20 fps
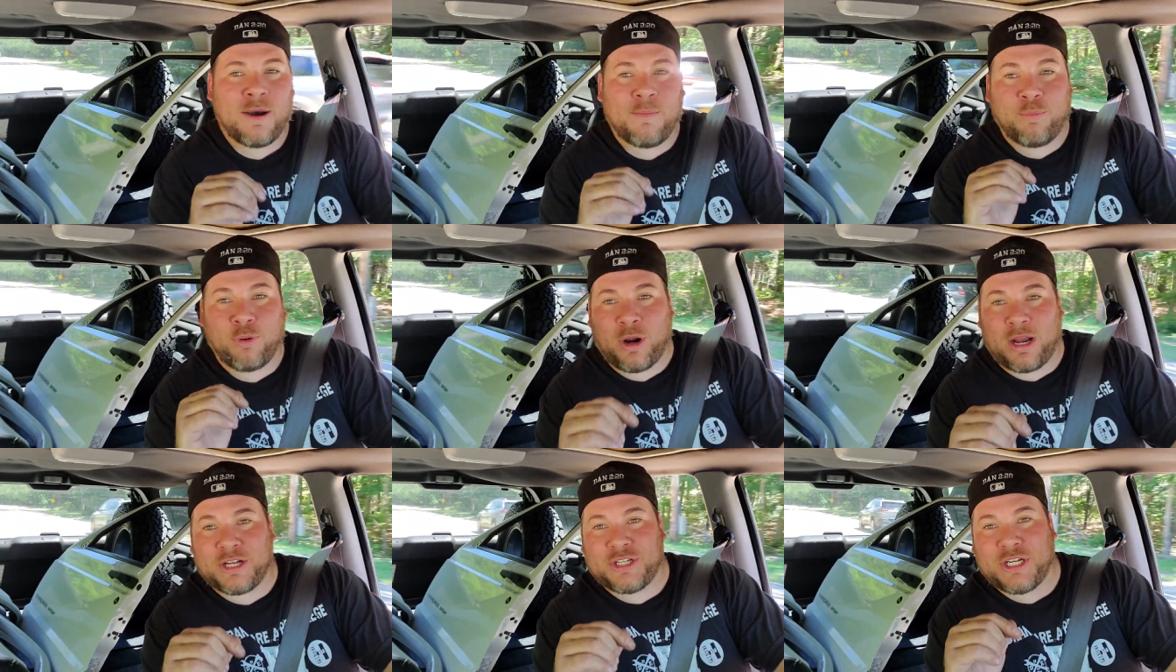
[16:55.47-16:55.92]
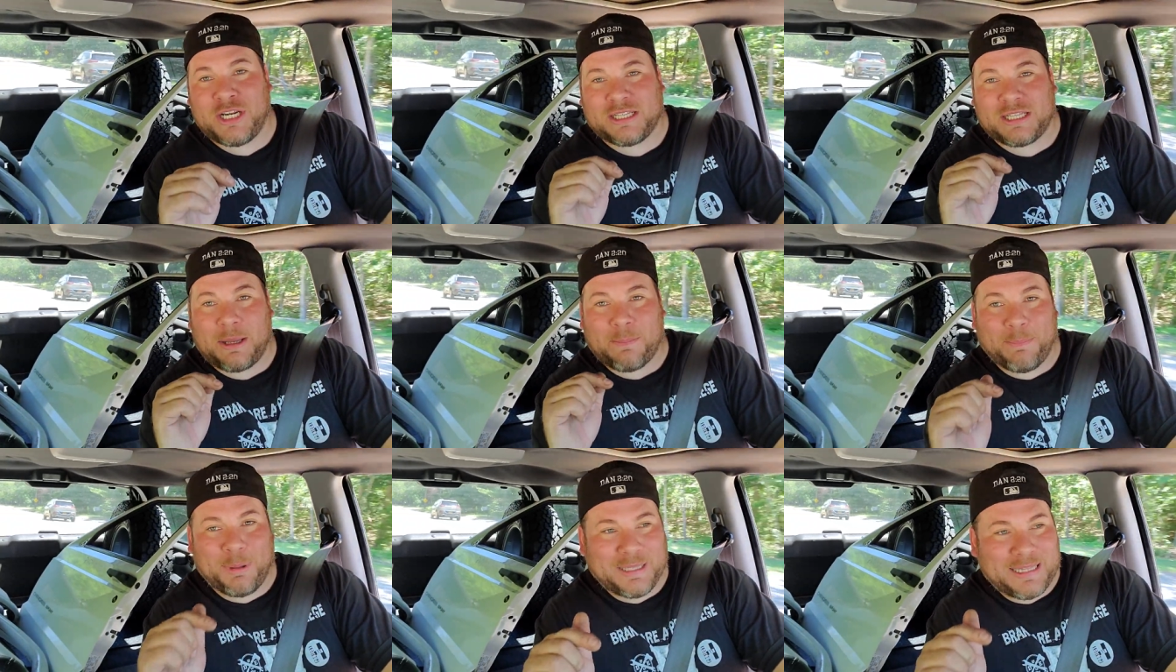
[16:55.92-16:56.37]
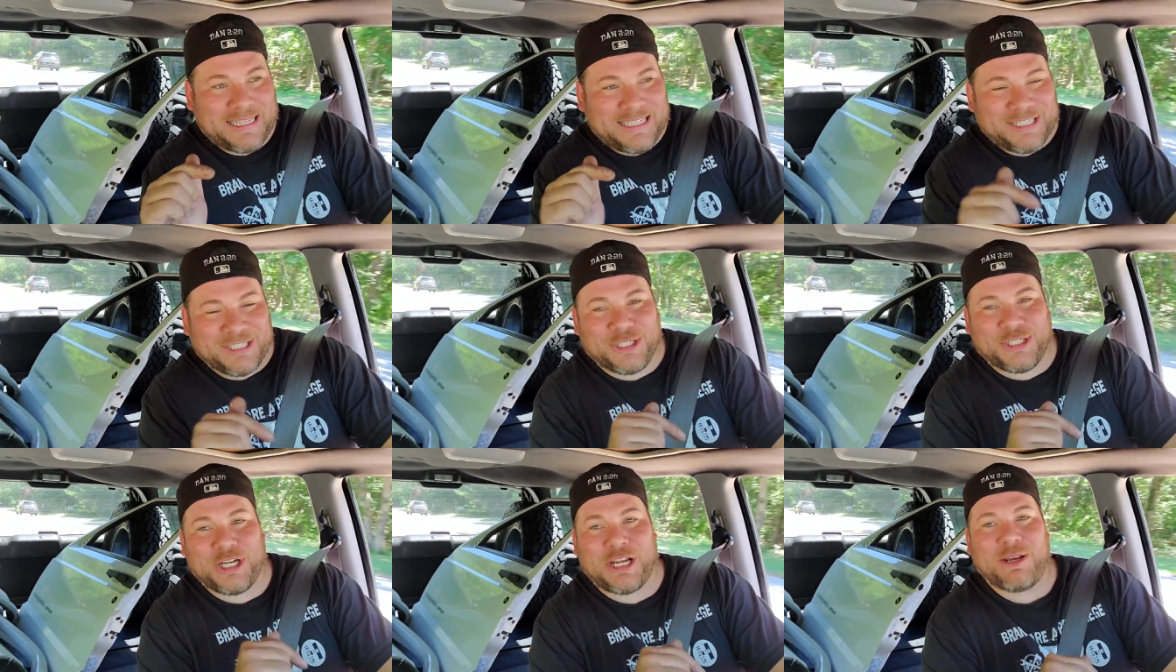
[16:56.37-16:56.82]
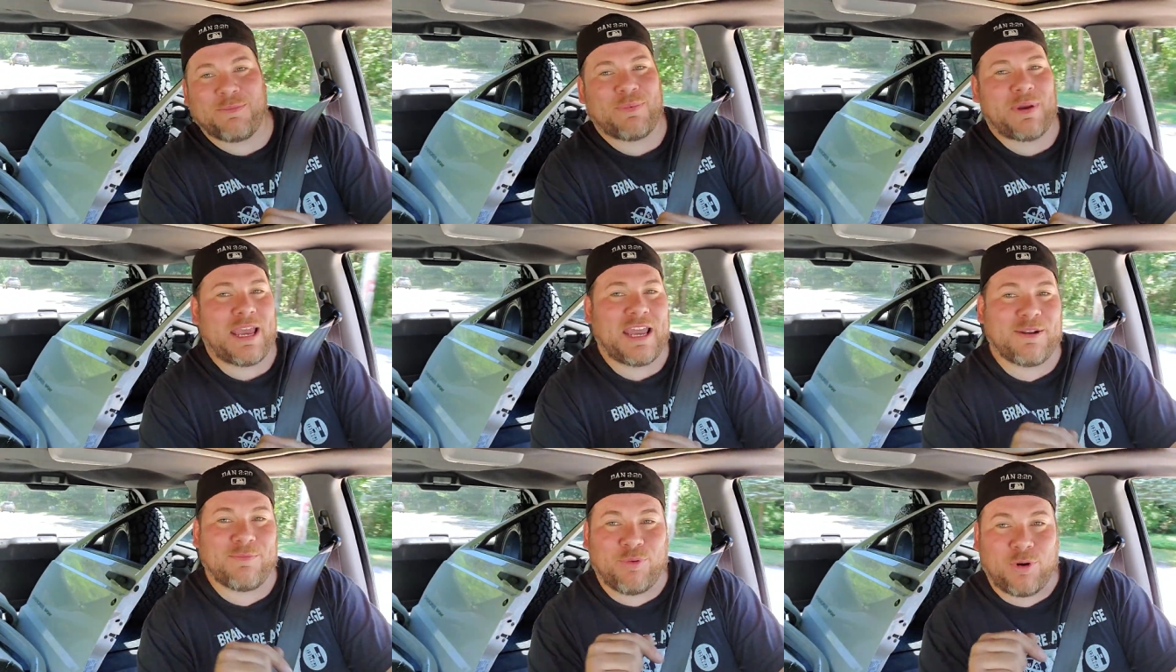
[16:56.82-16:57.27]
Project Police Jeep
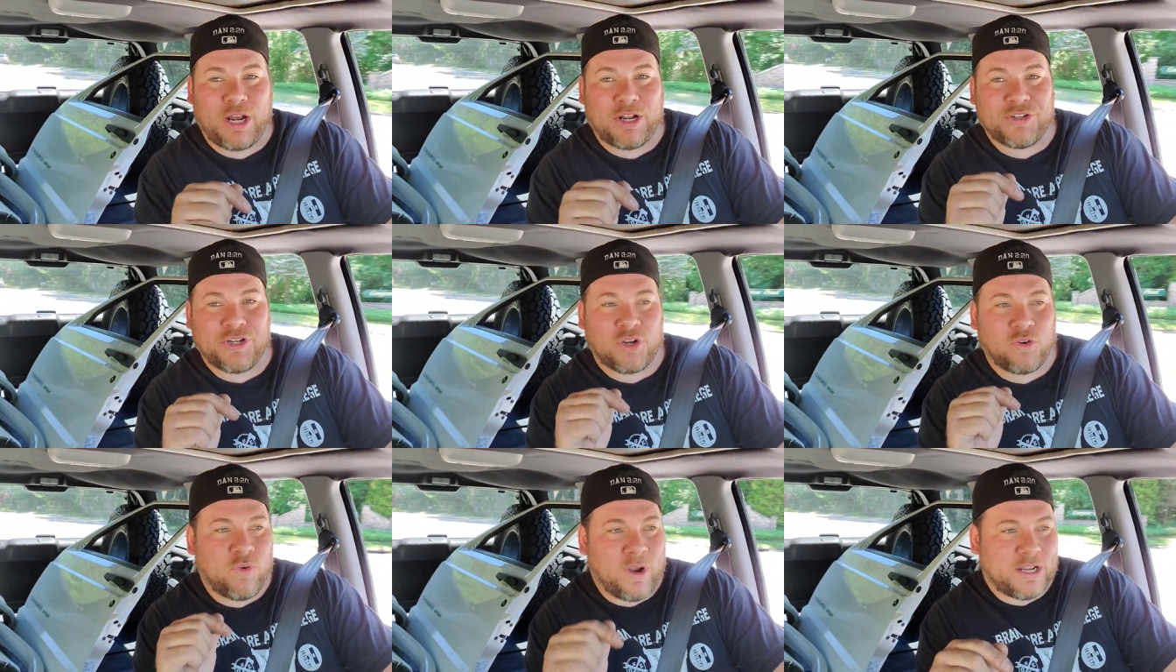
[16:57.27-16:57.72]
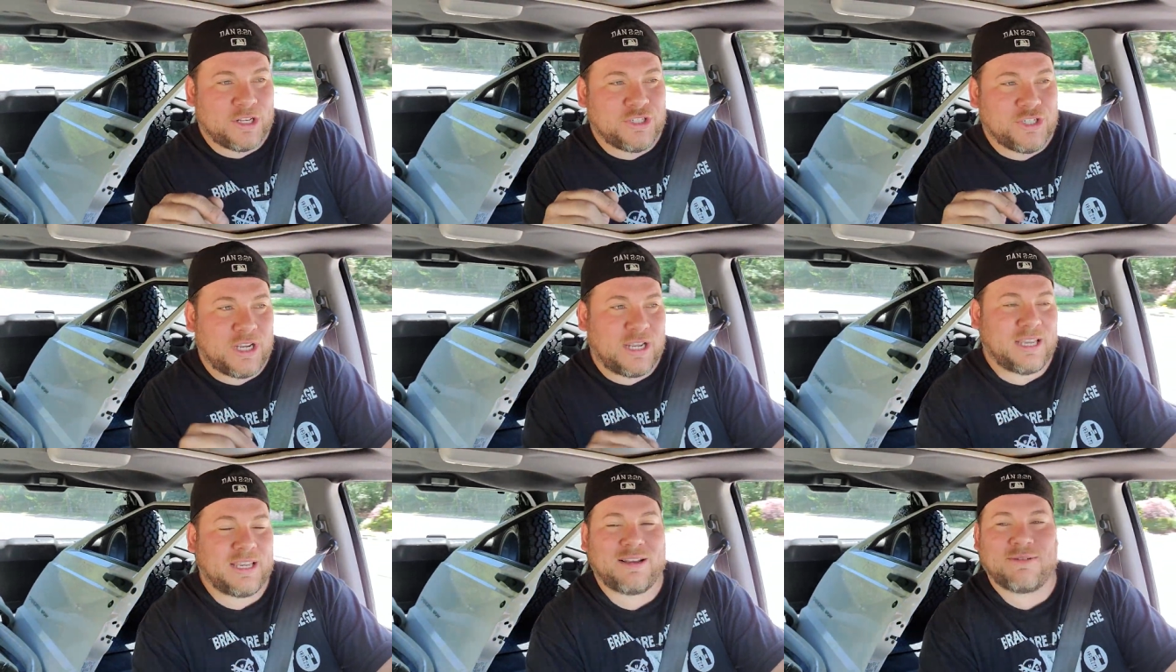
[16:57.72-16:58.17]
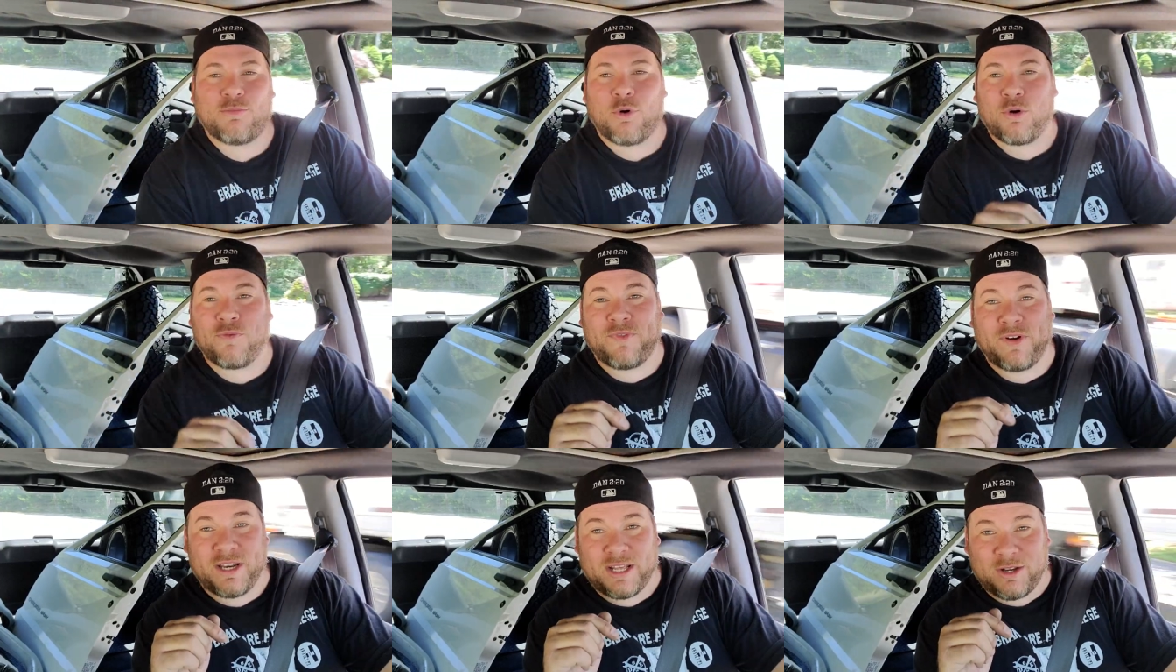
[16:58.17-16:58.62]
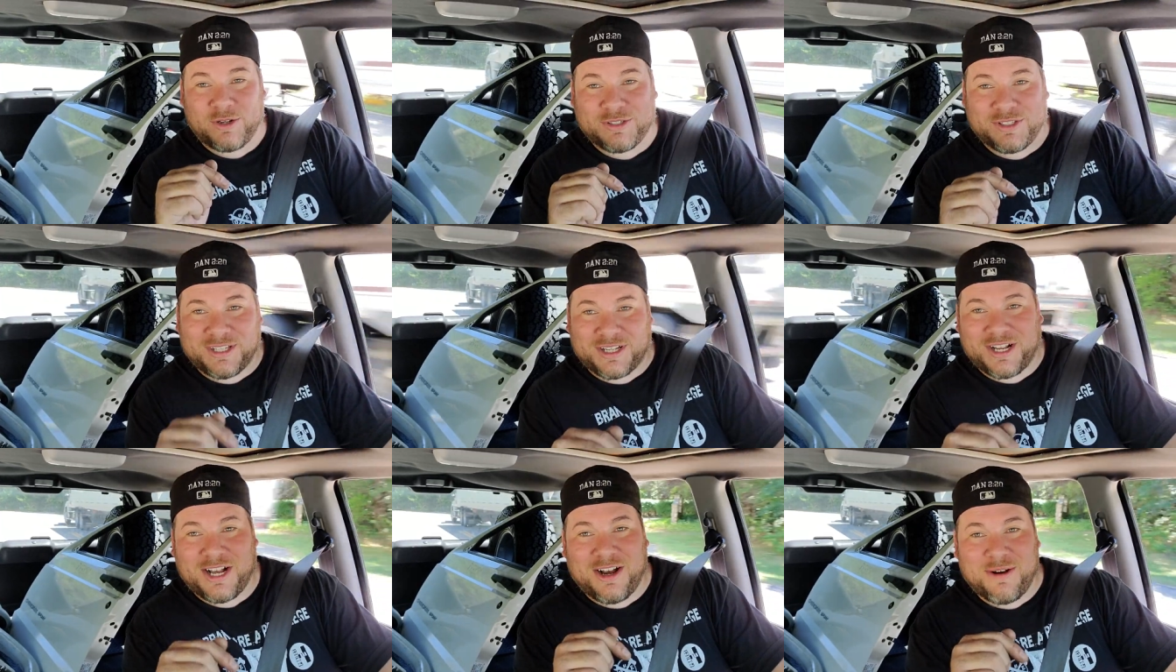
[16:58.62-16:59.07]
and Project Wreck J, and more videos
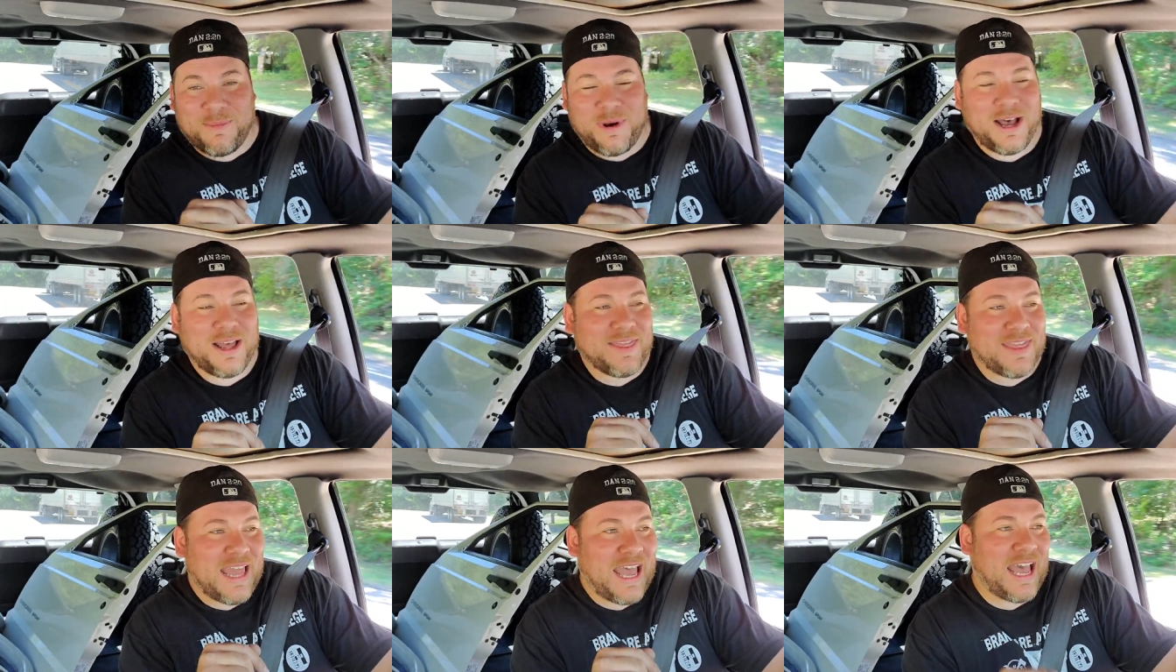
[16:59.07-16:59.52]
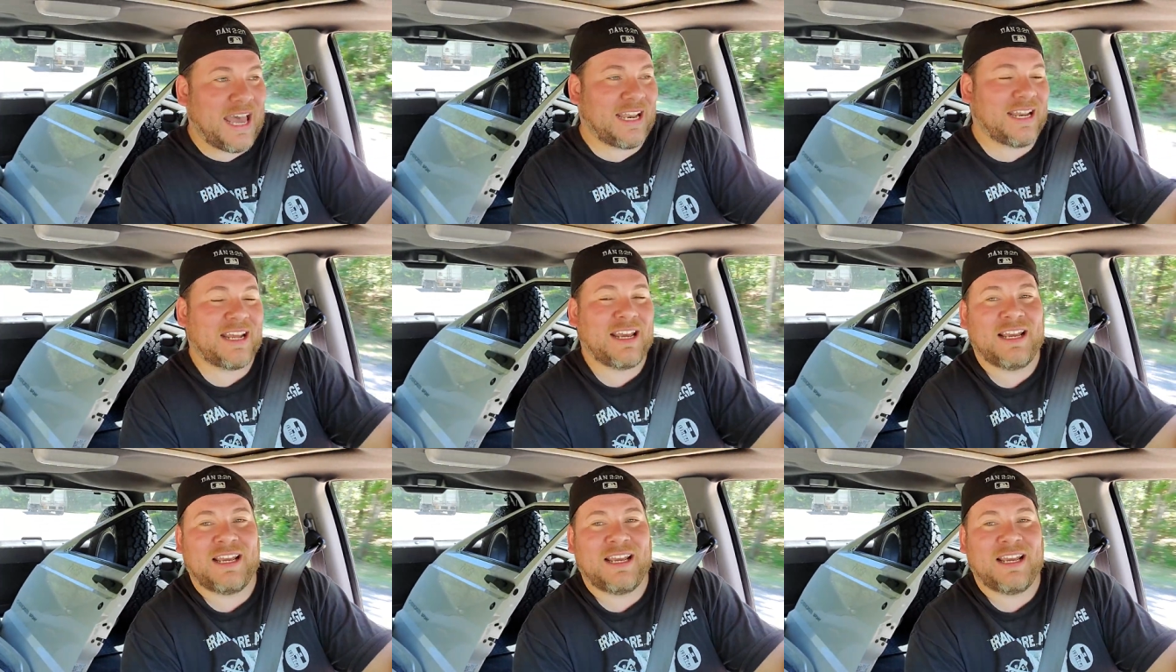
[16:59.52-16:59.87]
to come on that.